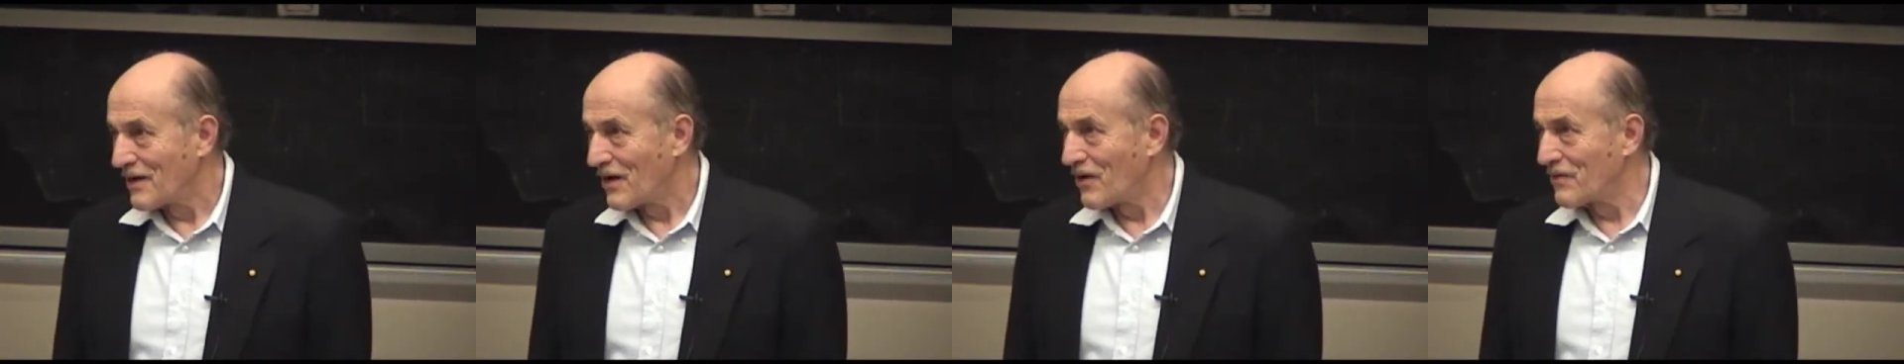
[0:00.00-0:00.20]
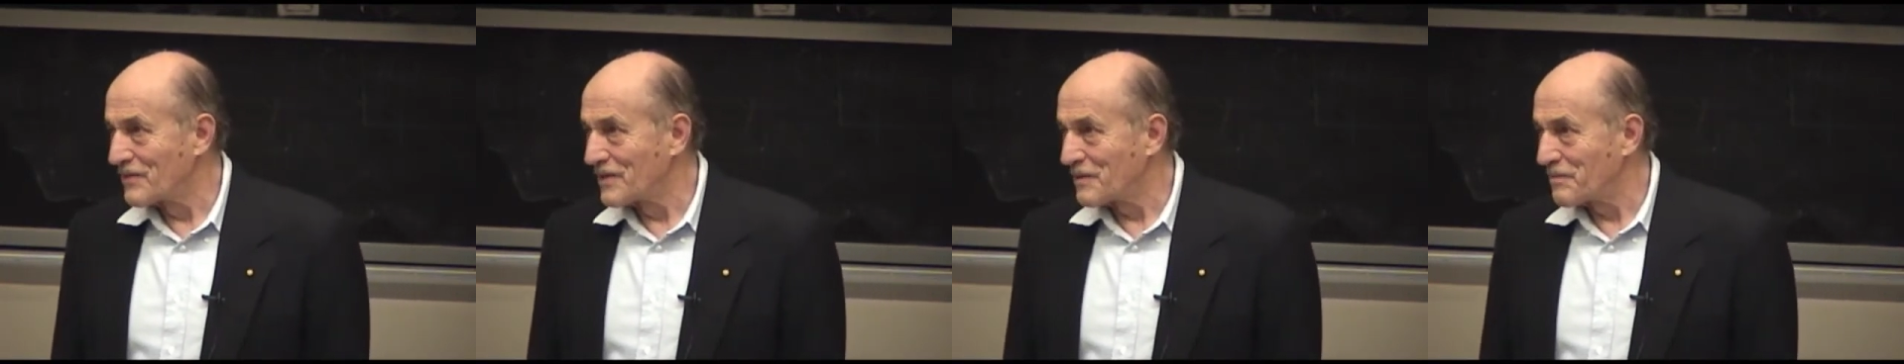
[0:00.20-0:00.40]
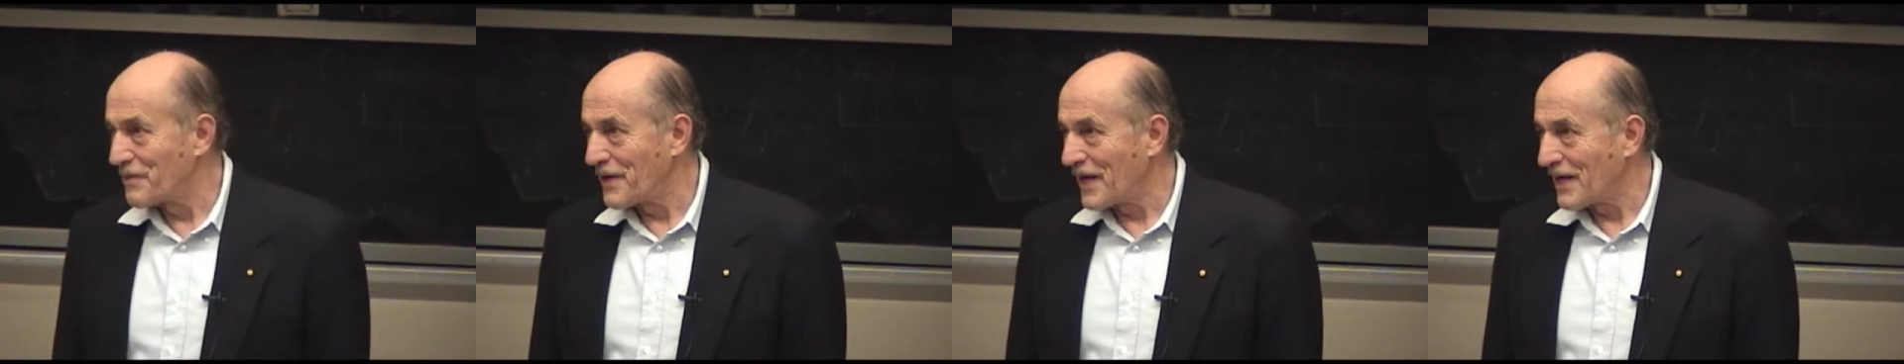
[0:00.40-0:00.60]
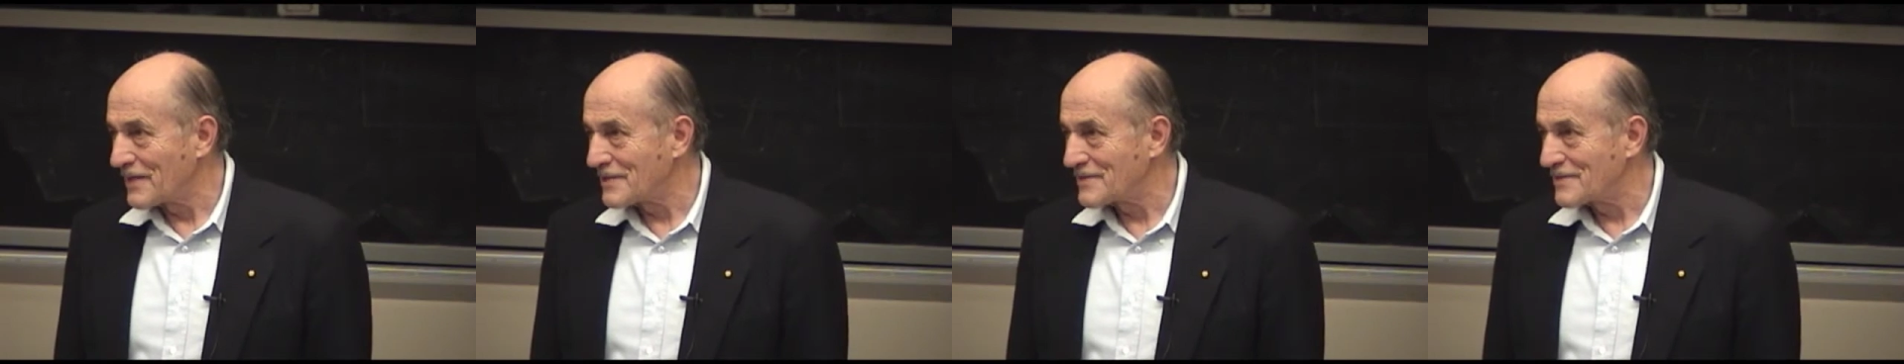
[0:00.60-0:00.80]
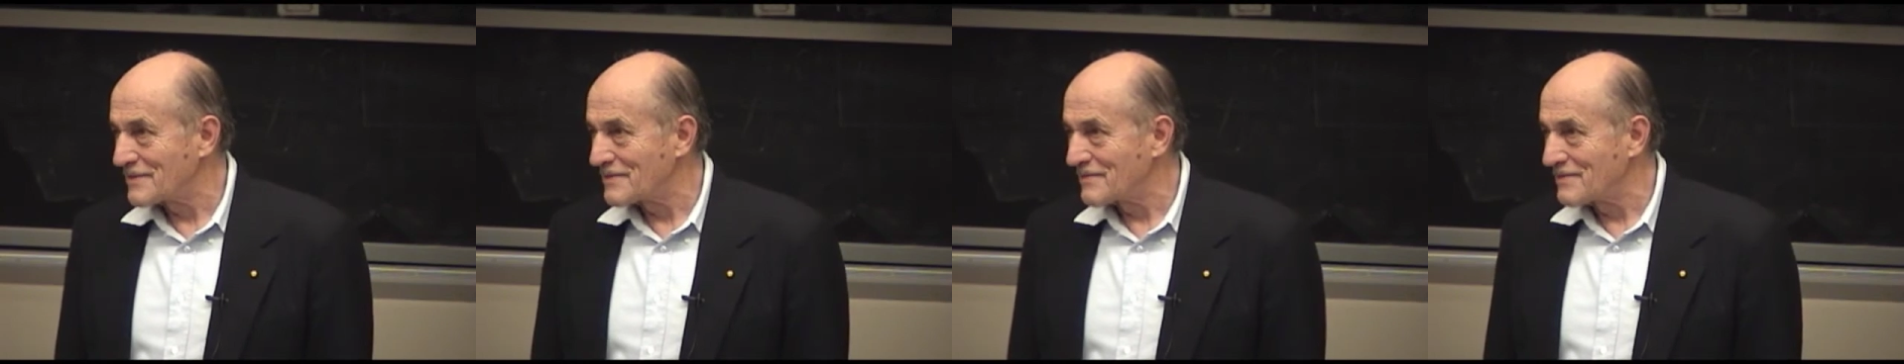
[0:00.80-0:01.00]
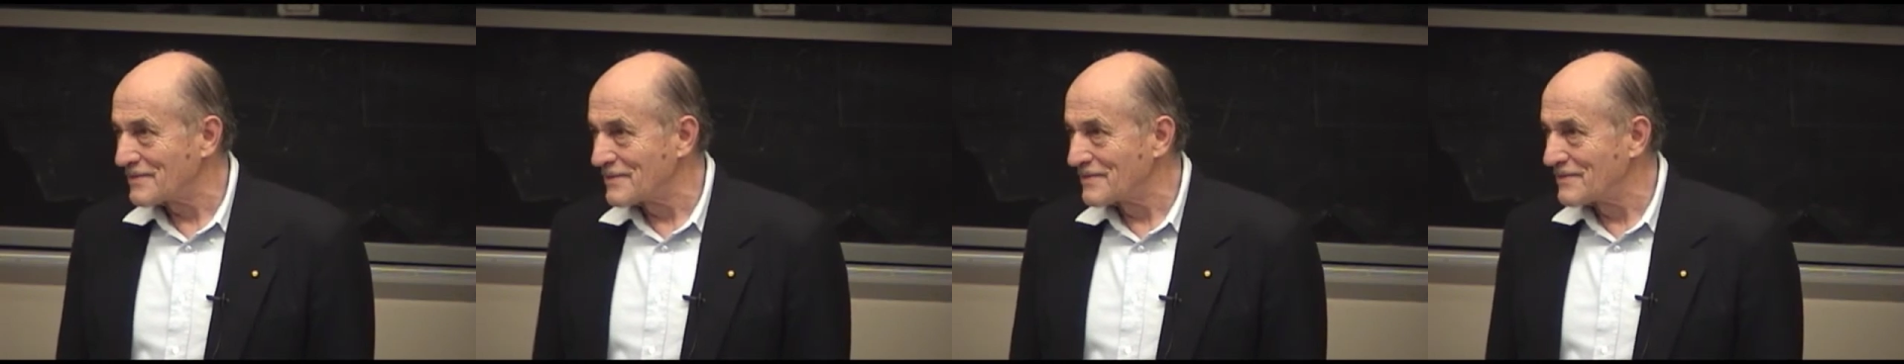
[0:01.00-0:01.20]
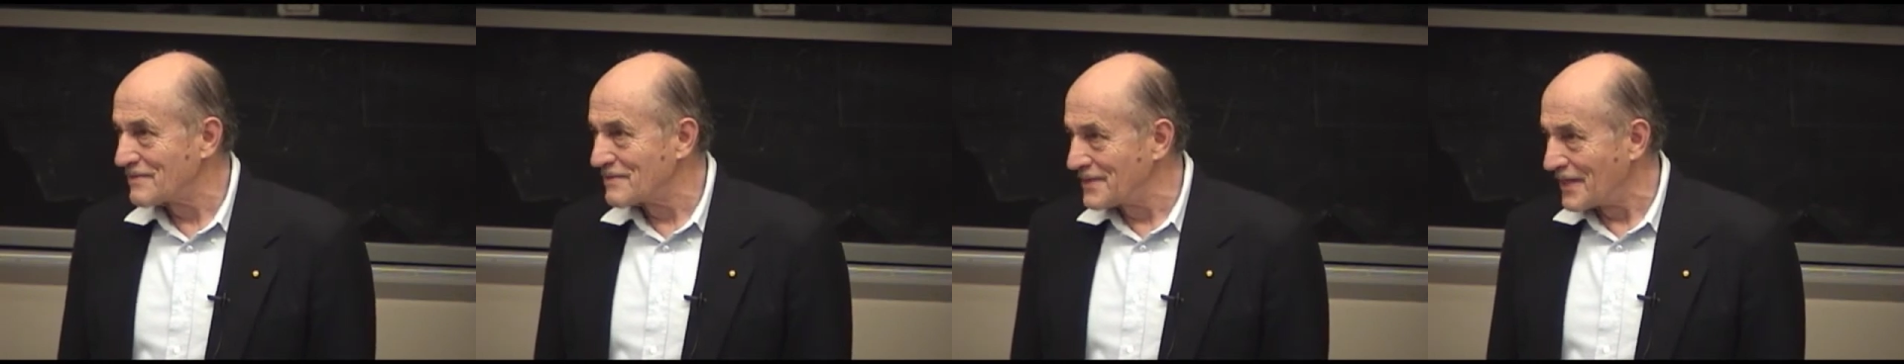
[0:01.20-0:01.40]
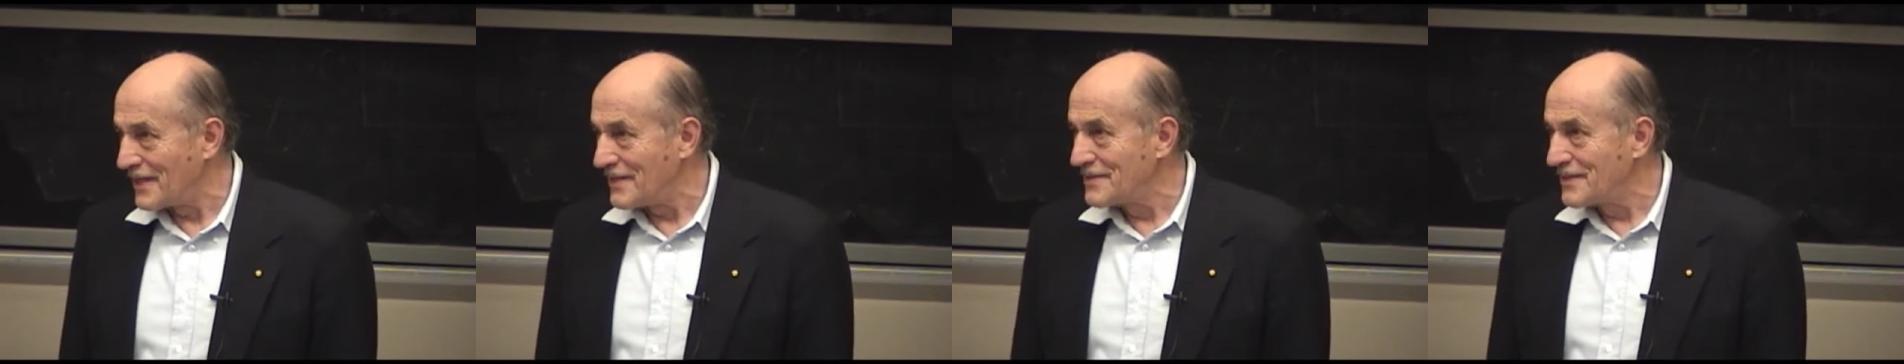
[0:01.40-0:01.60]
over the past
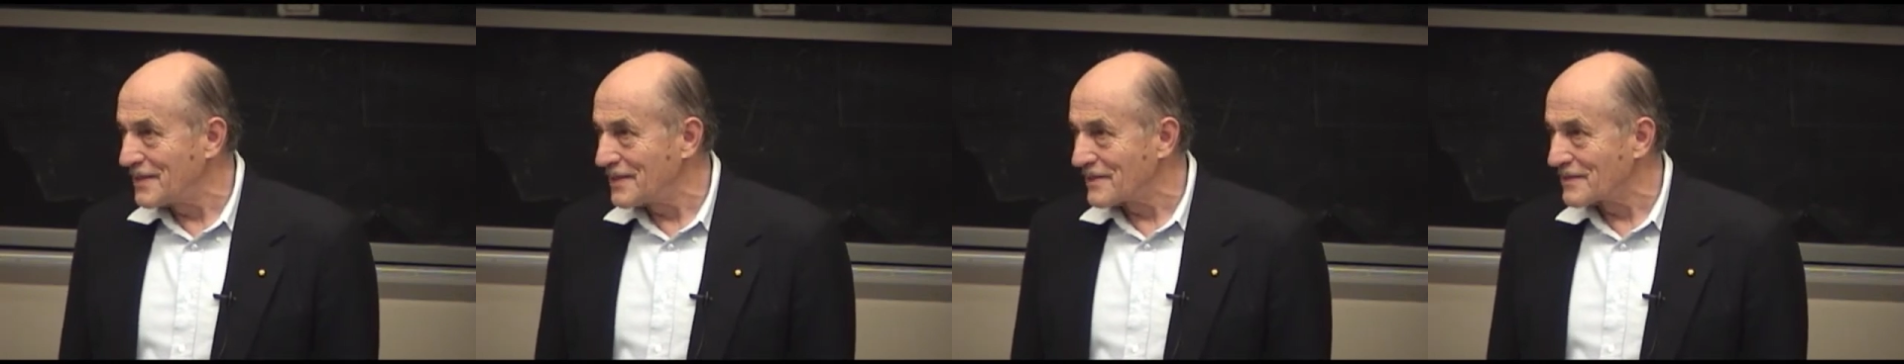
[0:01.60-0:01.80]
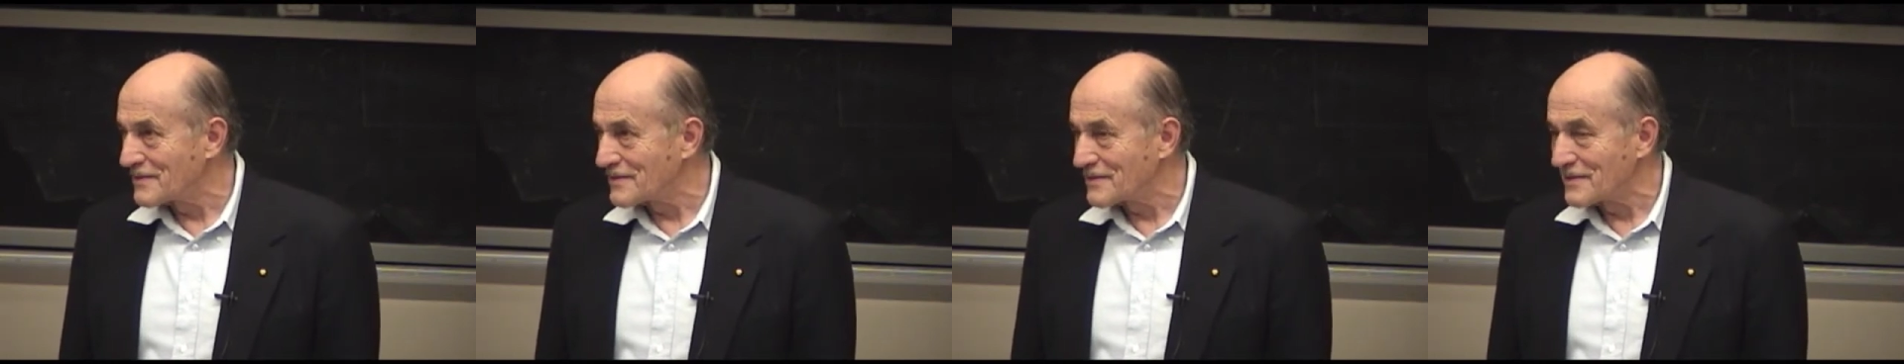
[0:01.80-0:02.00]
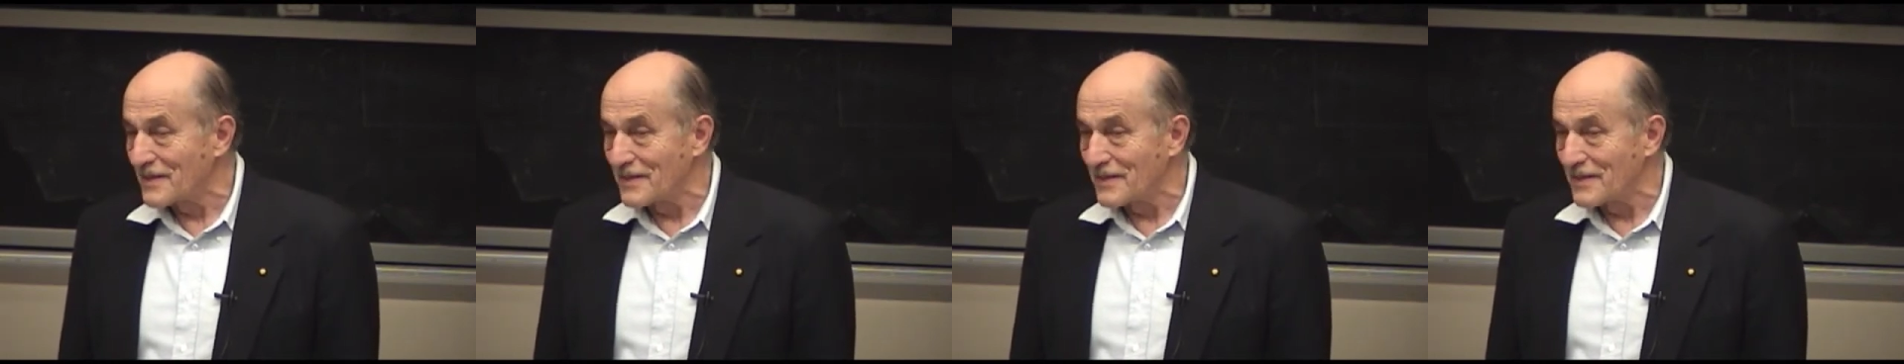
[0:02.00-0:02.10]
10 years.